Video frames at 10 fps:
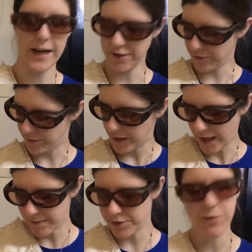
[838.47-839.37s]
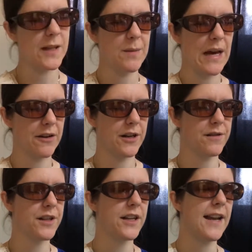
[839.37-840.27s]
I know that I am doing the
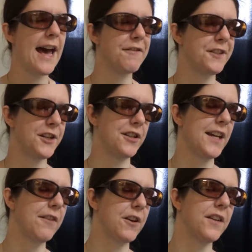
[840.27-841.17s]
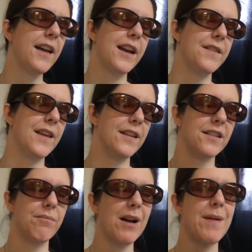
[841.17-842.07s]
background in half stitches. I've decided
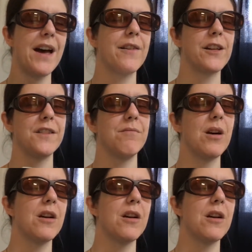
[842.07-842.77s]
this. My pattern doesn't